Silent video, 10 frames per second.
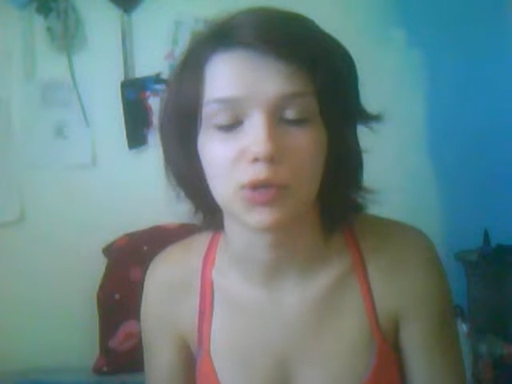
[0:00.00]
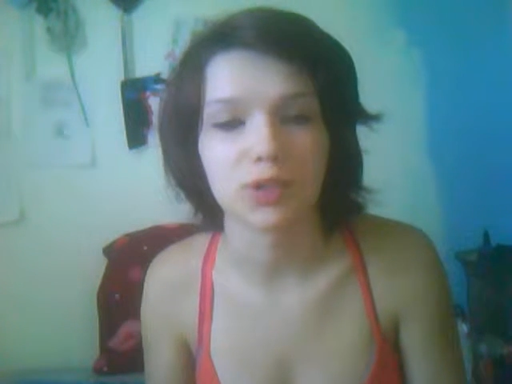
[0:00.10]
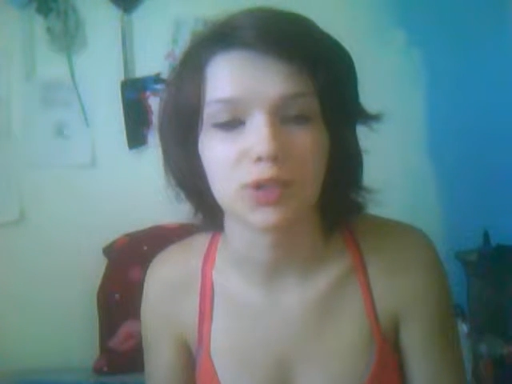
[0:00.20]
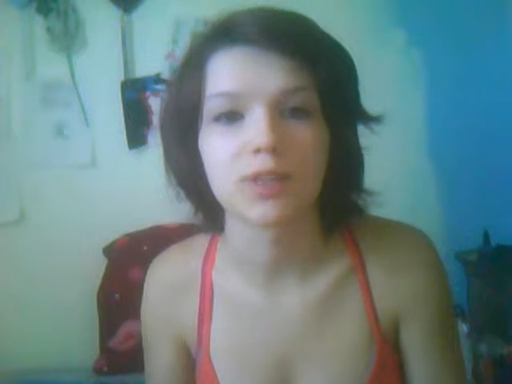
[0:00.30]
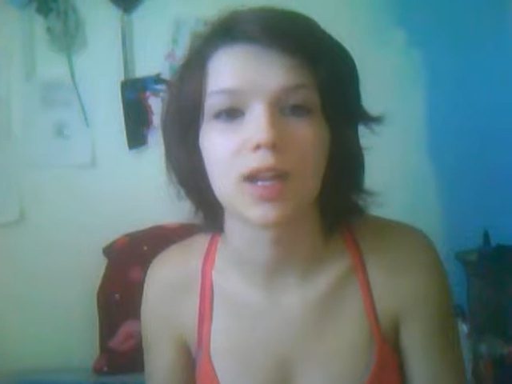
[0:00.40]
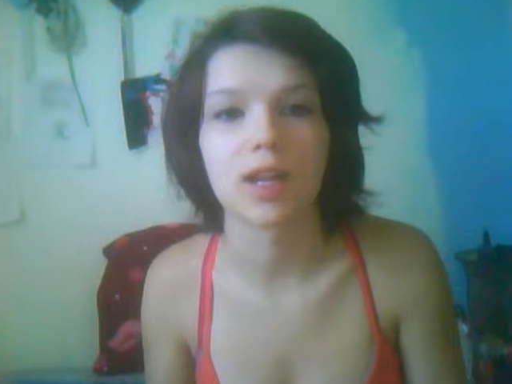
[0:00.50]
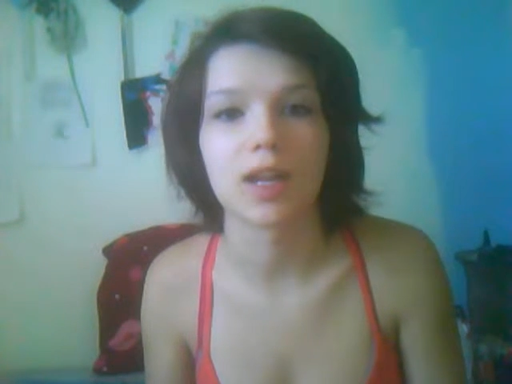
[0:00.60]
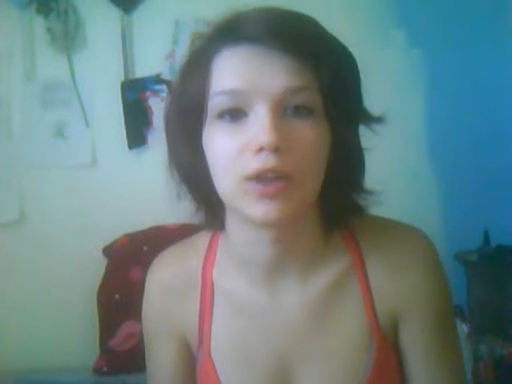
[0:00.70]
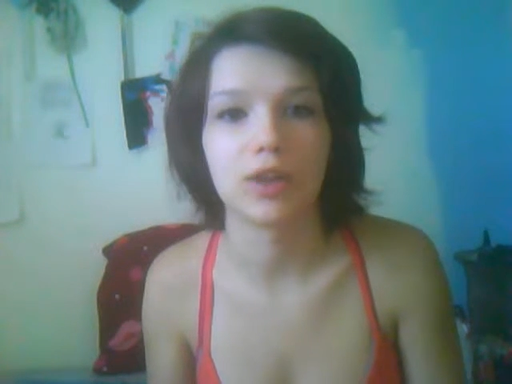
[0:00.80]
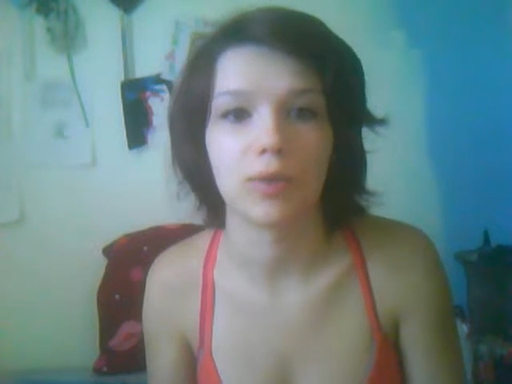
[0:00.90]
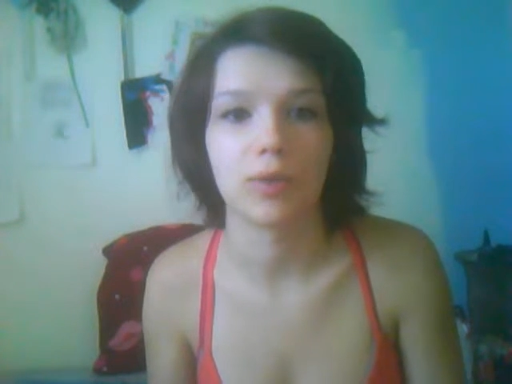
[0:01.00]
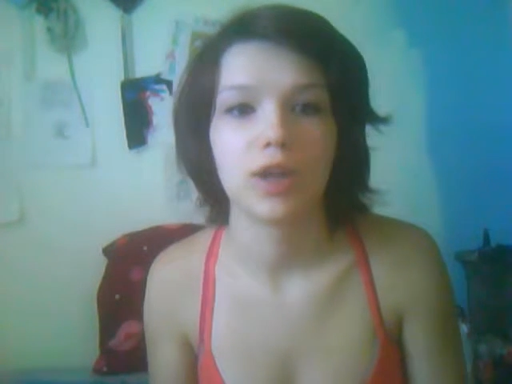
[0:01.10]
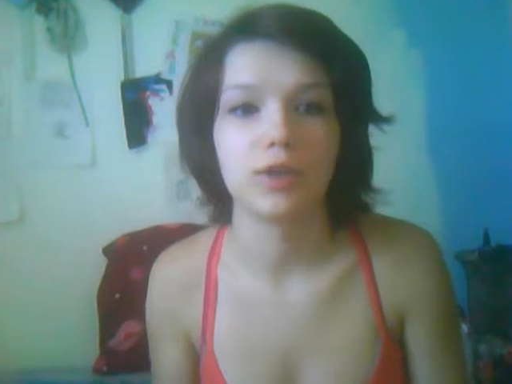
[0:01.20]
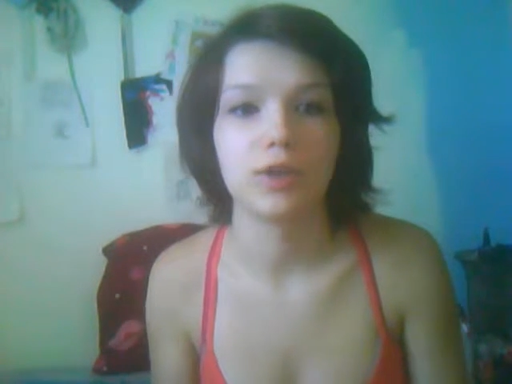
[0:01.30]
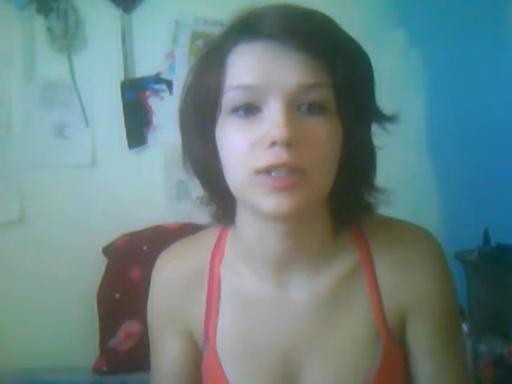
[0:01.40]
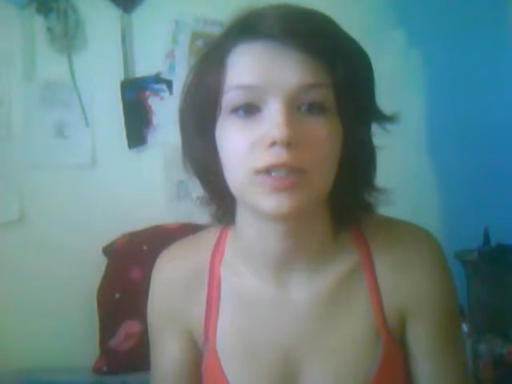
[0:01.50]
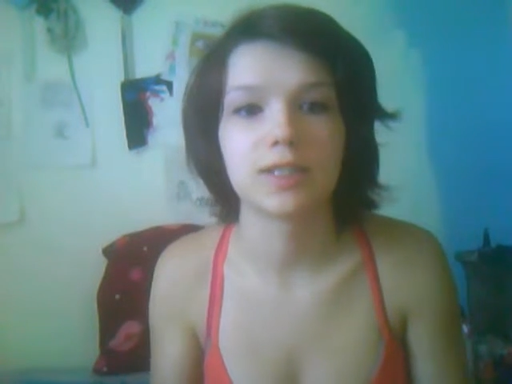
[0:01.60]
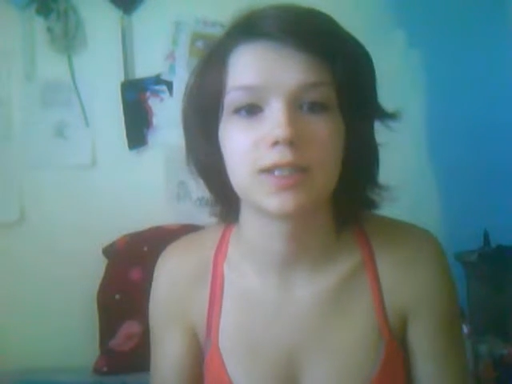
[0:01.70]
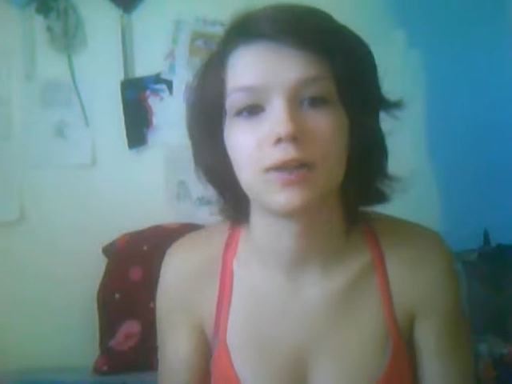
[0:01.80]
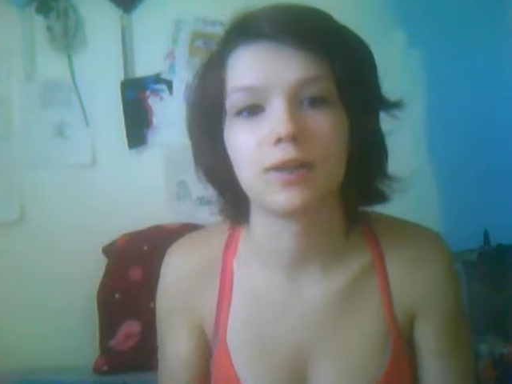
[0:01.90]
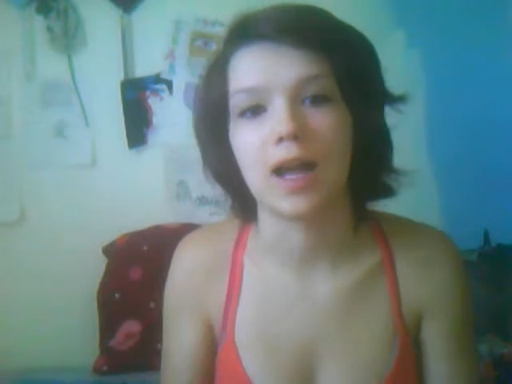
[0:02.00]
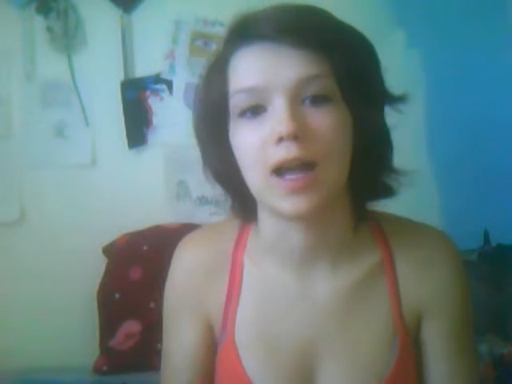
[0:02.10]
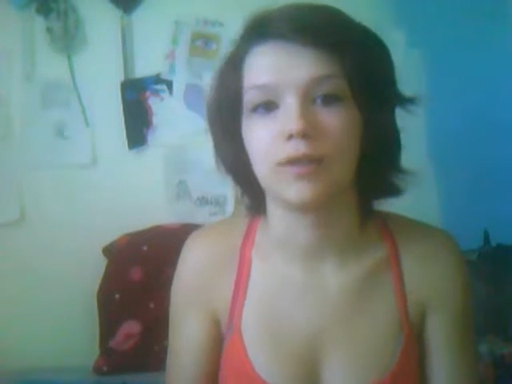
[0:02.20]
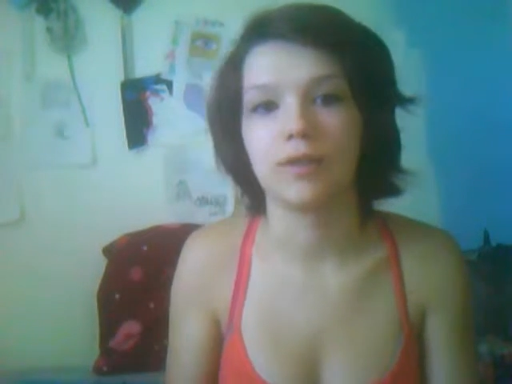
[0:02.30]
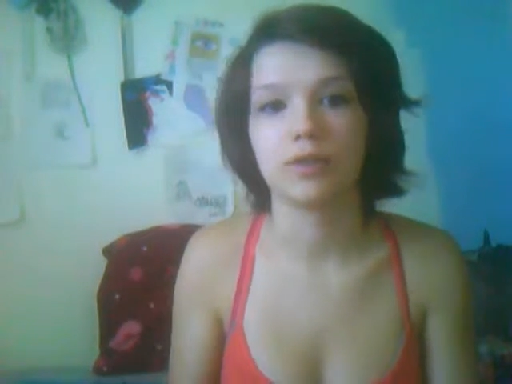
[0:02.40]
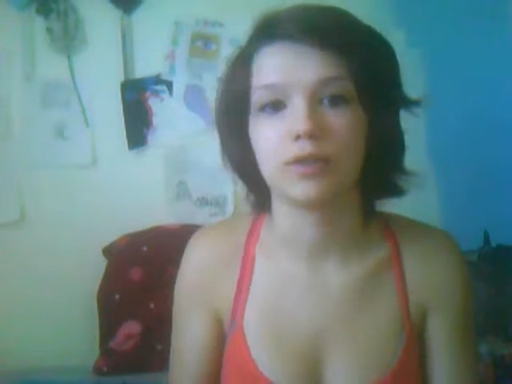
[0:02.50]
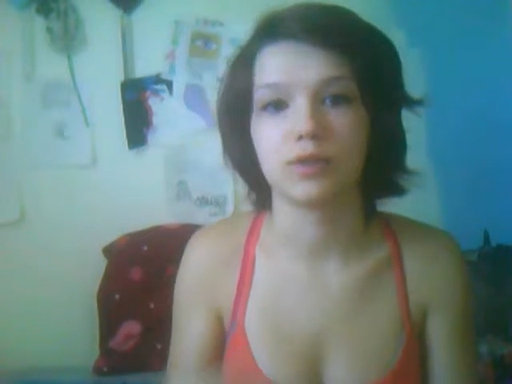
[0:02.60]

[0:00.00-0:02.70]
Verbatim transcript: So it's just like, you know, you can still have